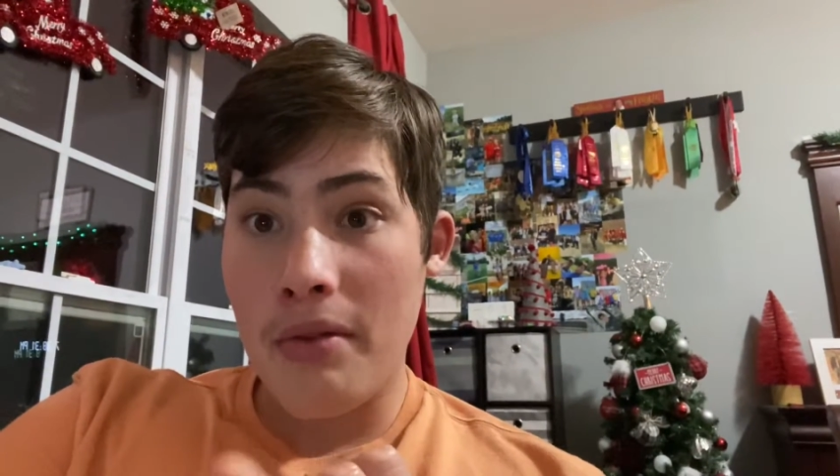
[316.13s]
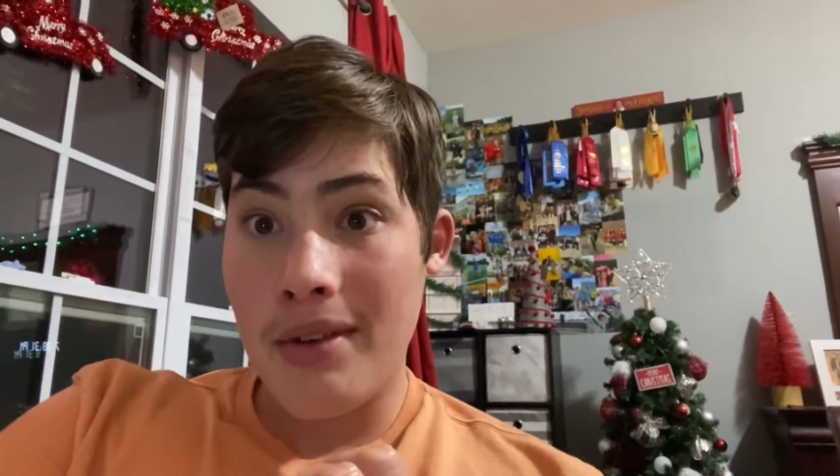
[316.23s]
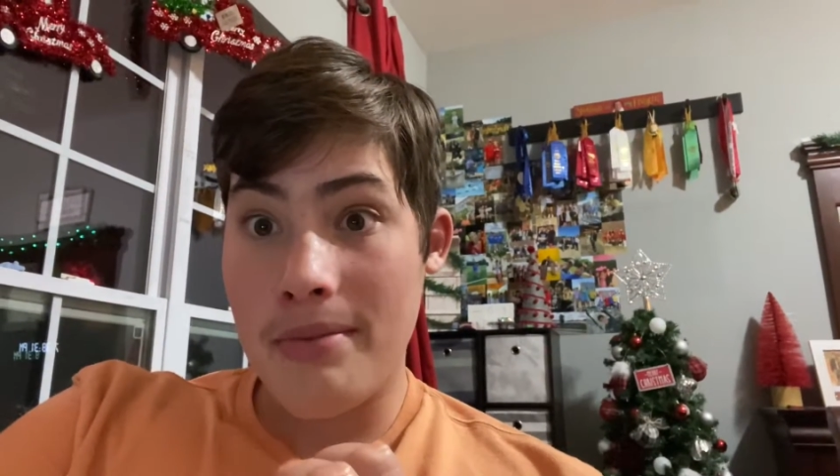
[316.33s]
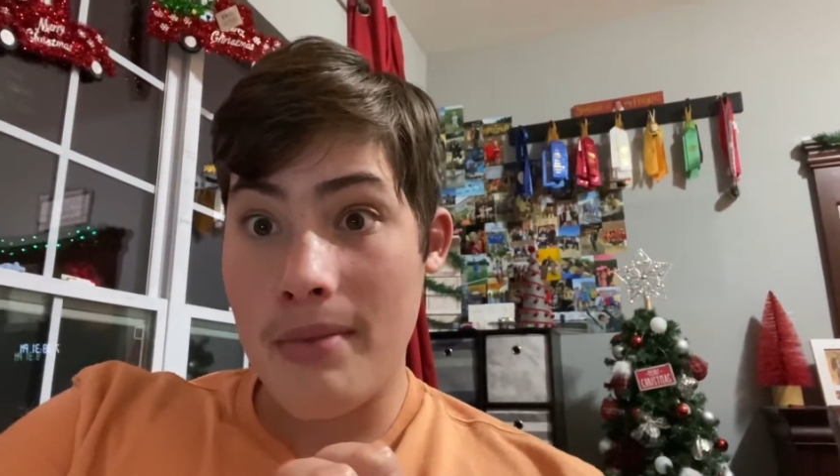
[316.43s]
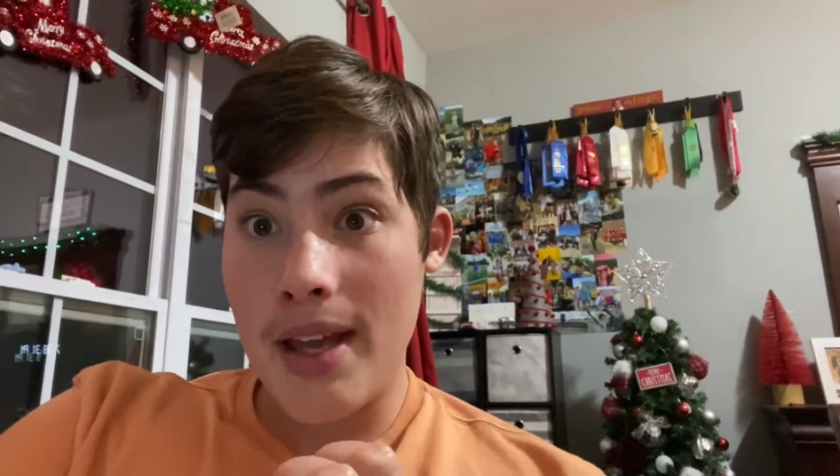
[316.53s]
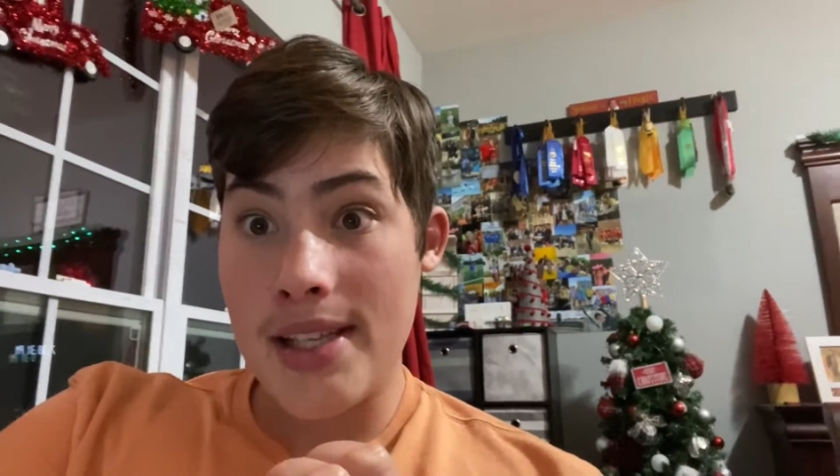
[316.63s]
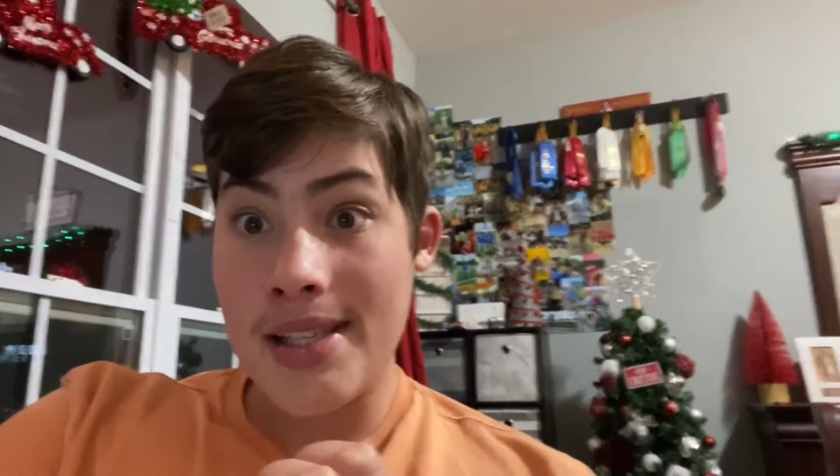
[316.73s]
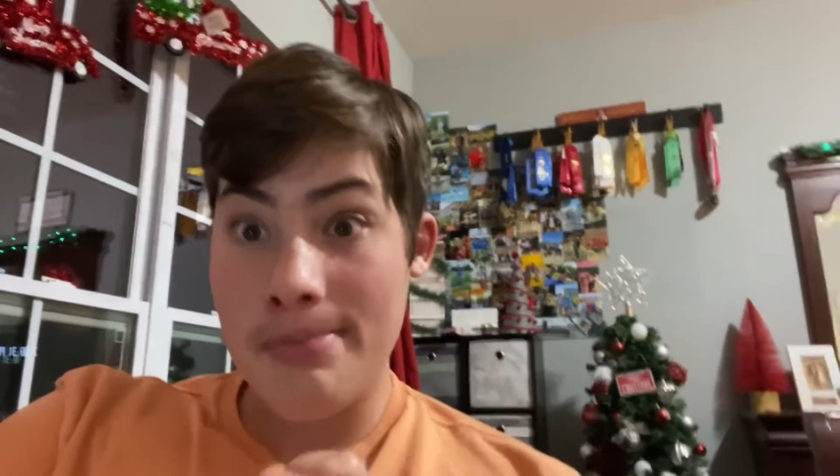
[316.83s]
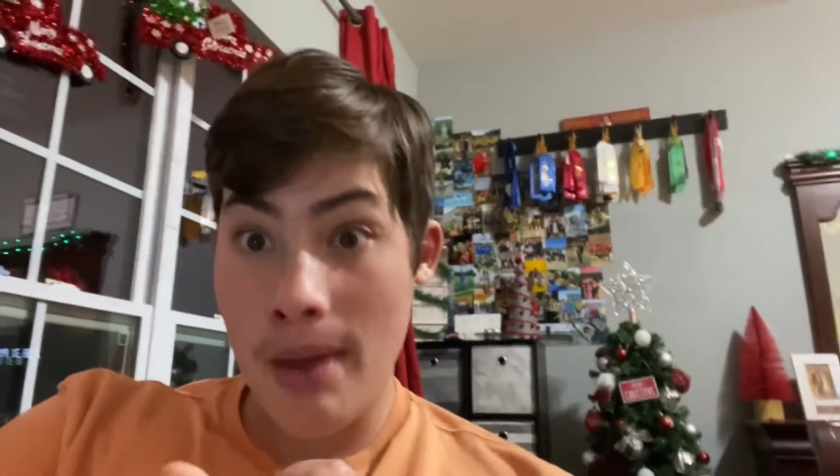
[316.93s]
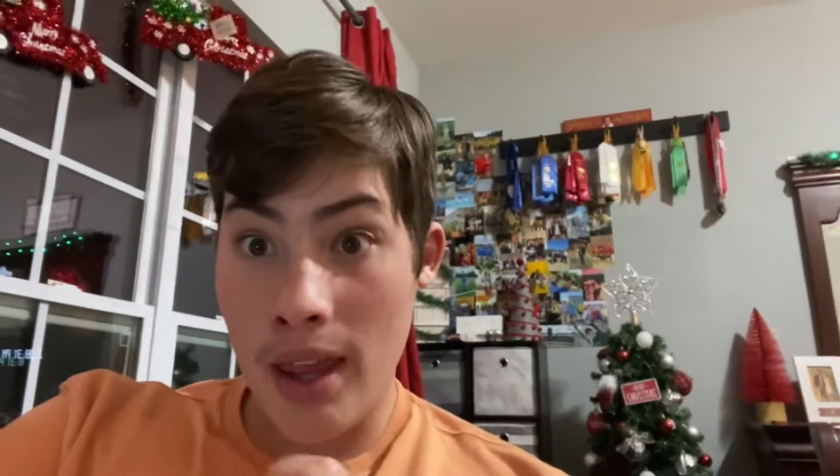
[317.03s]
with his
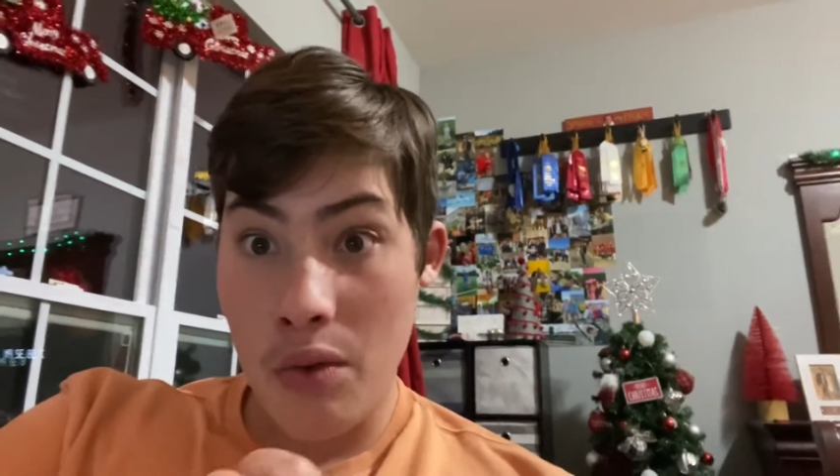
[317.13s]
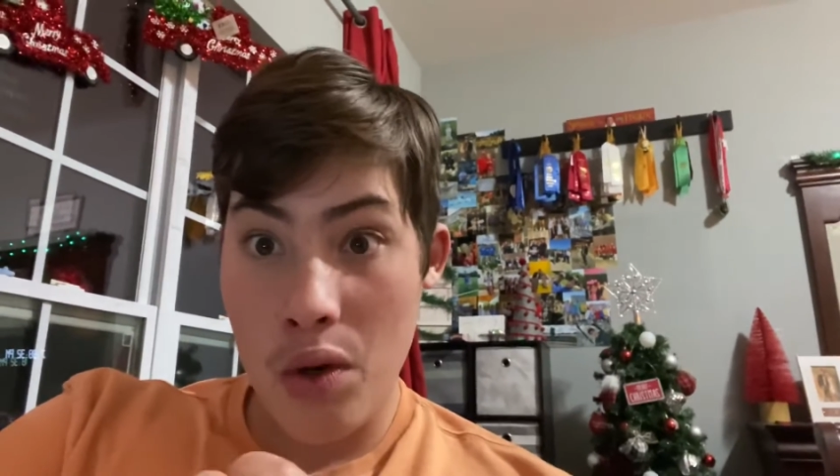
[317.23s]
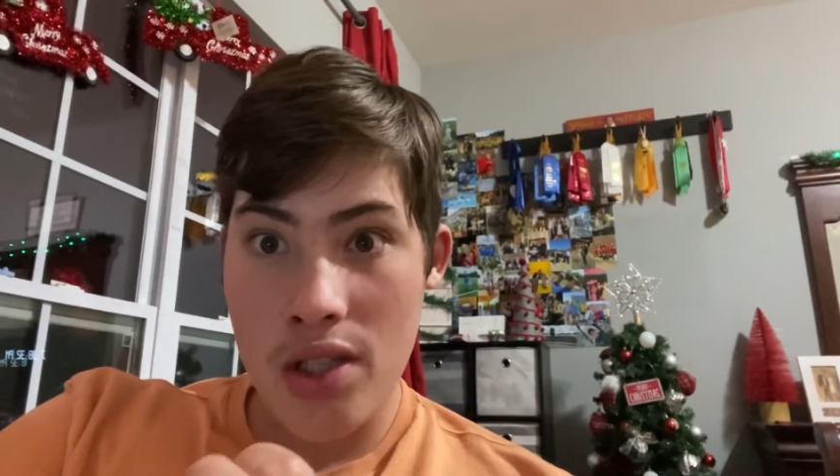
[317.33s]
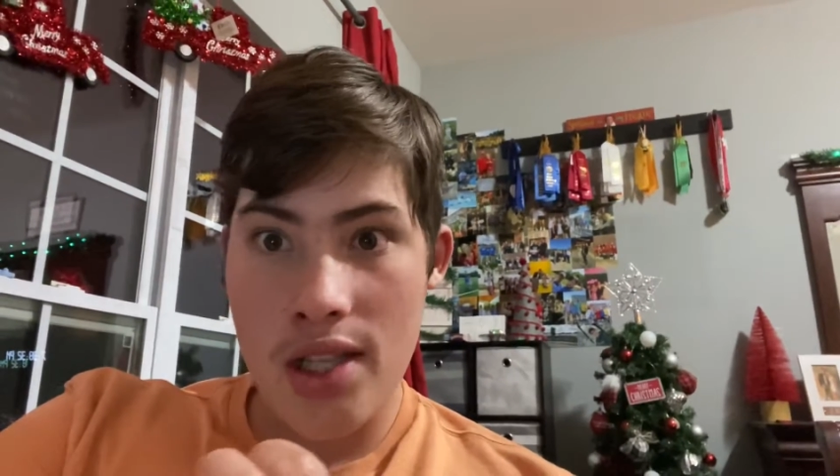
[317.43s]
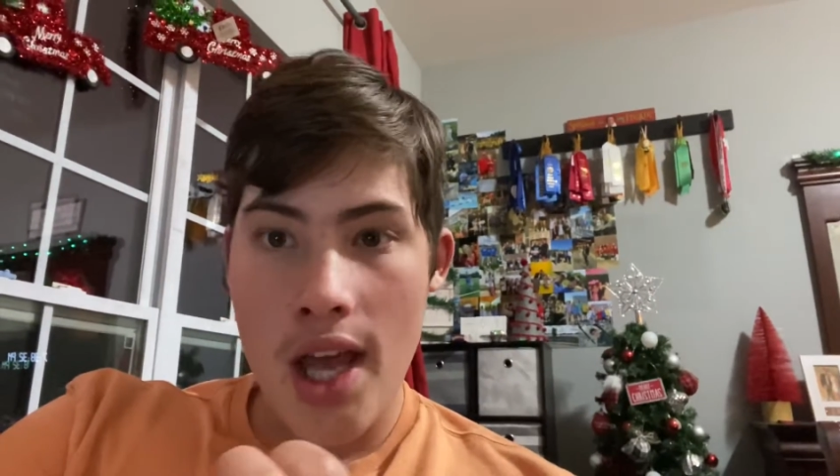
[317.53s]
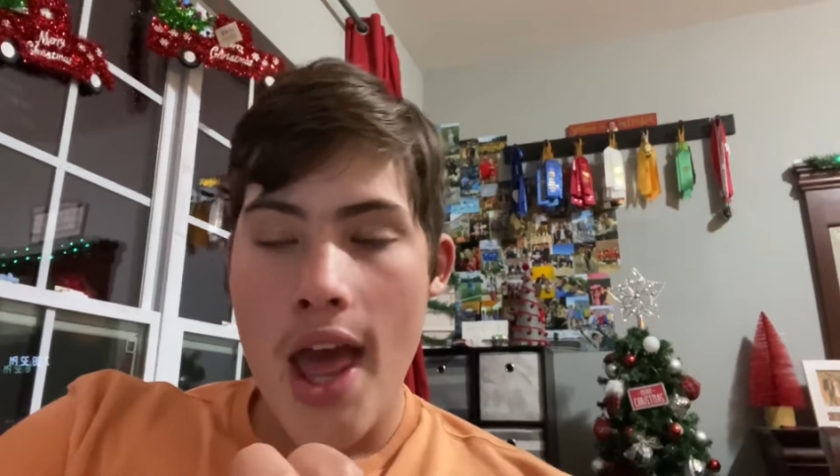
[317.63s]
spelling words.